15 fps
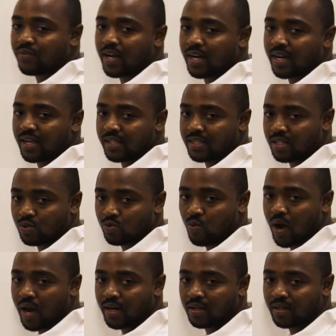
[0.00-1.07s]
of getting it is
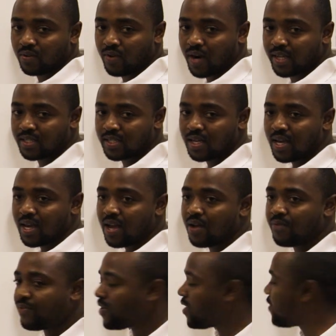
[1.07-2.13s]
1, right? If